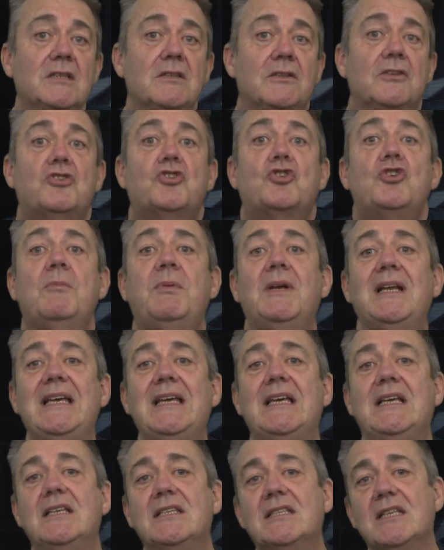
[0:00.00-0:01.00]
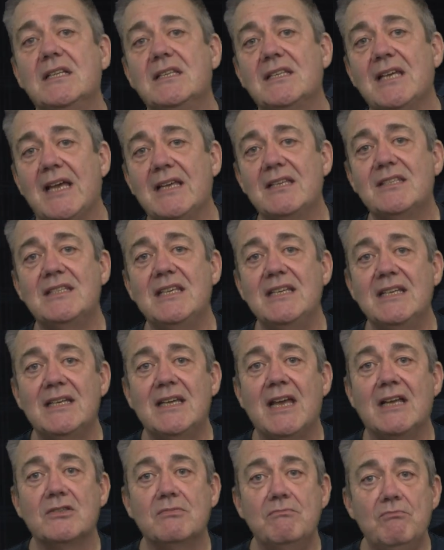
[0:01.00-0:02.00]
The trouble is that testing
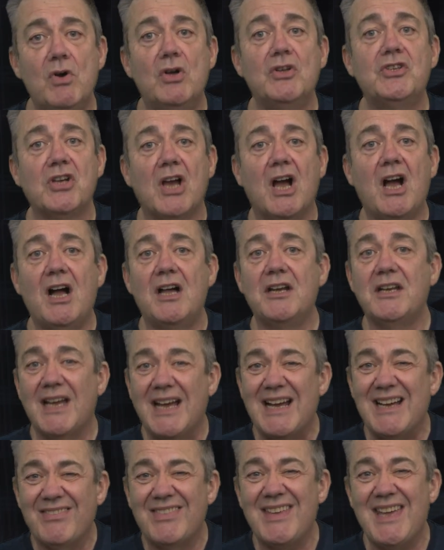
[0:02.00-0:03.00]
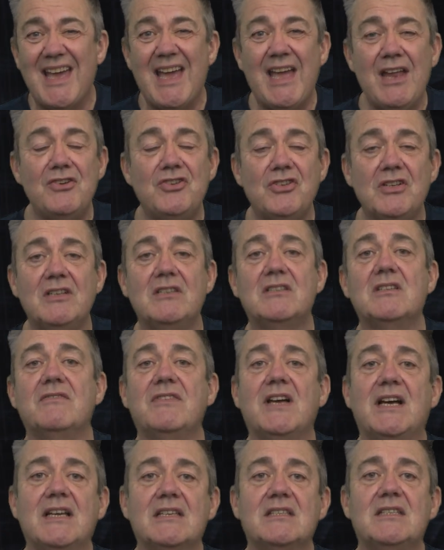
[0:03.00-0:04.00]
gets much harder at the edges of
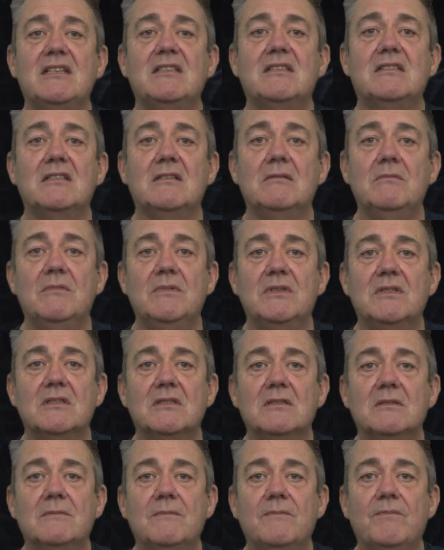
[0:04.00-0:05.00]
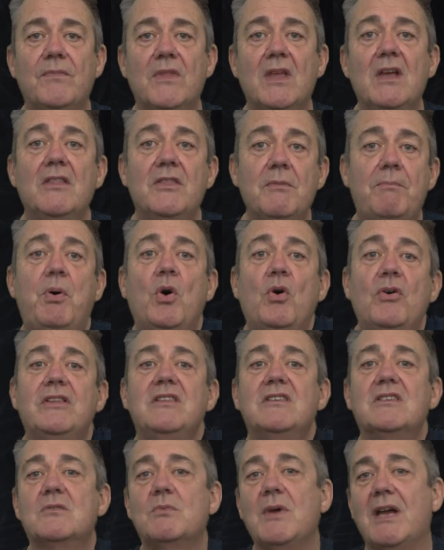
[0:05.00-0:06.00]
our systems, the
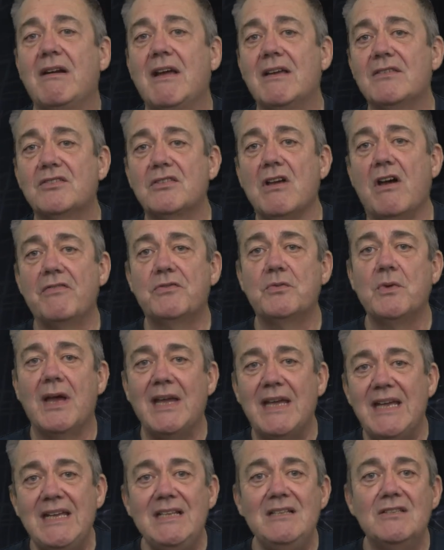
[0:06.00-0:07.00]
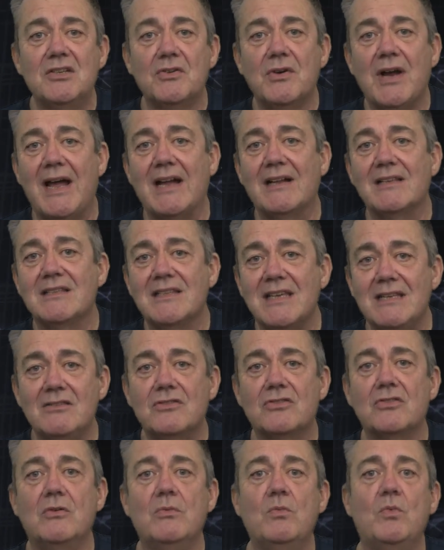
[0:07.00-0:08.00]
points where our software interacts in
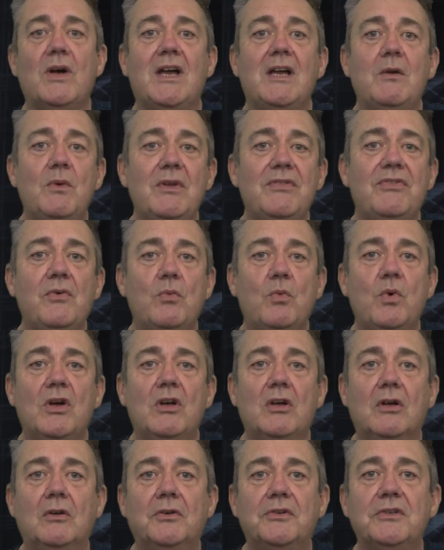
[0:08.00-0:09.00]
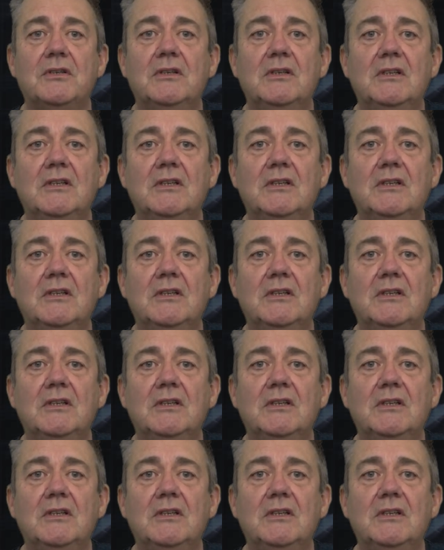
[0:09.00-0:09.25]
some way with the world.